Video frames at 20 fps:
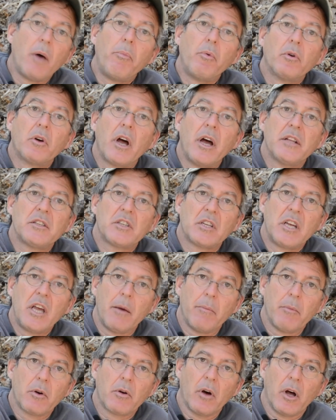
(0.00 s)
couple kinds of
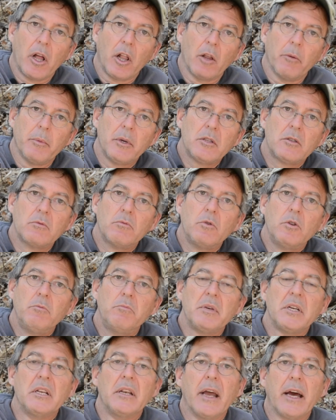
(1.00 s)
chemical elements
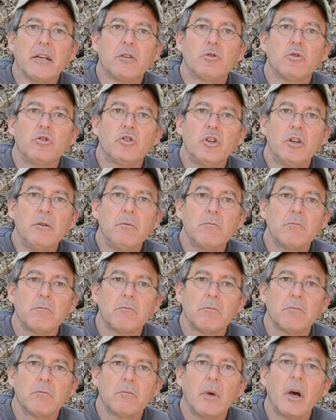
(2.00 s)
would be nitrogen.
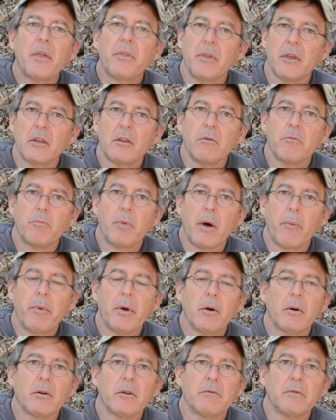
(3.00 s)
I think you've
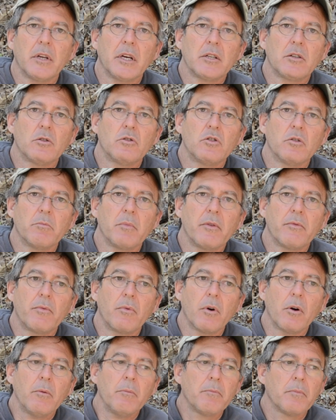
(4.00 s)
probably heard of nitrogen
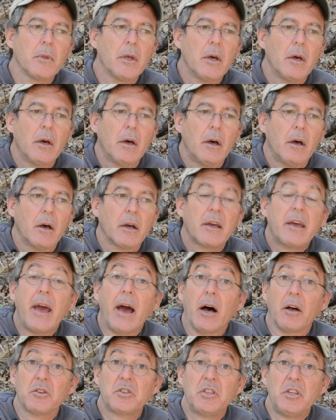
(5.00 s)
before.
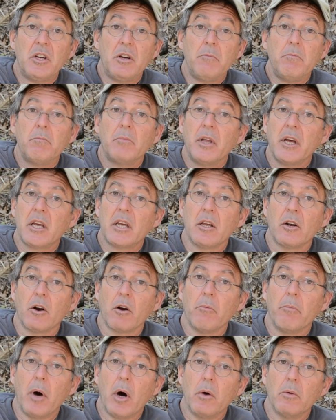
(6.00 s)
Calcium, like in
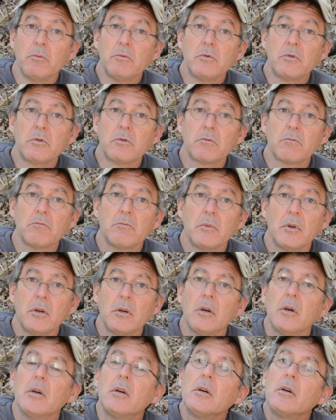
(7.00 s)
our bones.
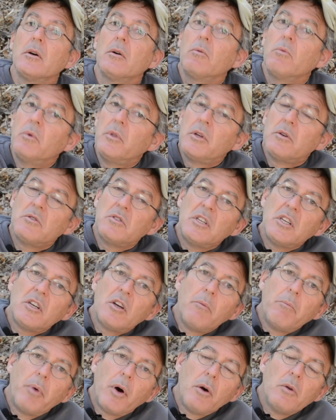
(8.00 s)
When those
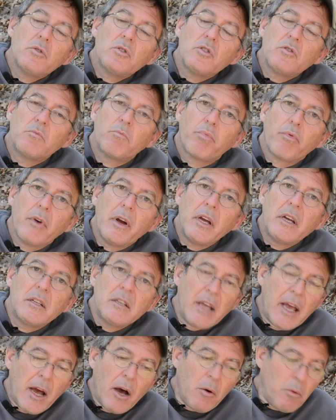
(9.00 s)
decomposers break
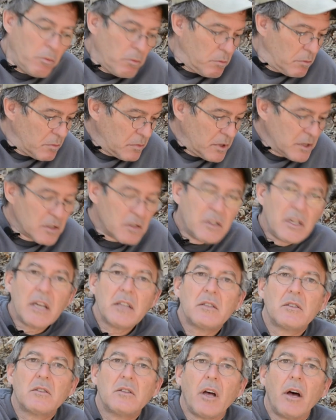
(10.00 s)
down this
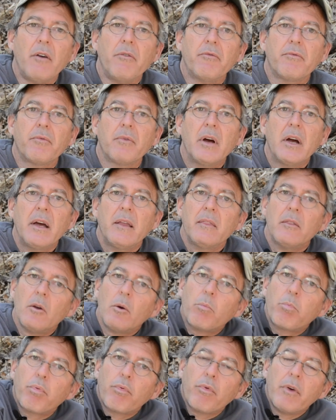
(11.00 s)
dead stuff,
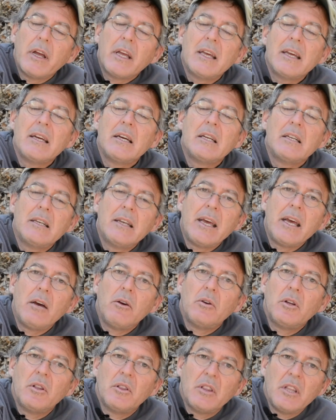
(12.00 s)
they're breaking it
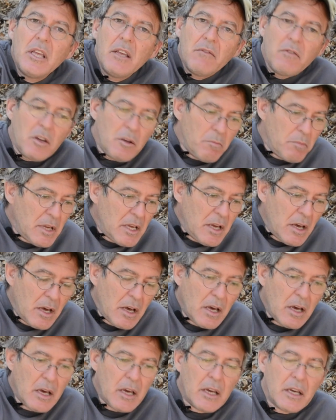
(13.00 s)
down and leaving
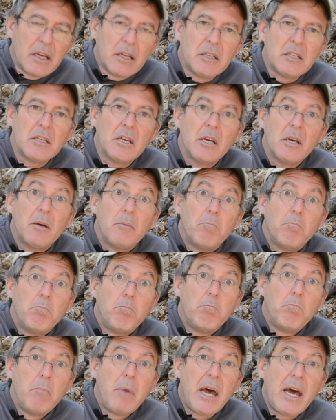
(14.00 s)
behind
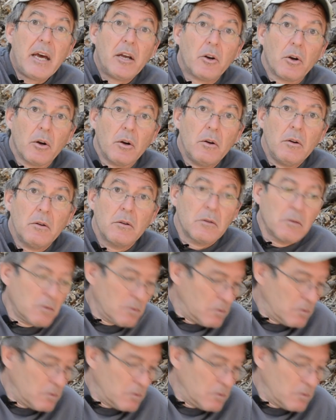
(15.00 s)
matter,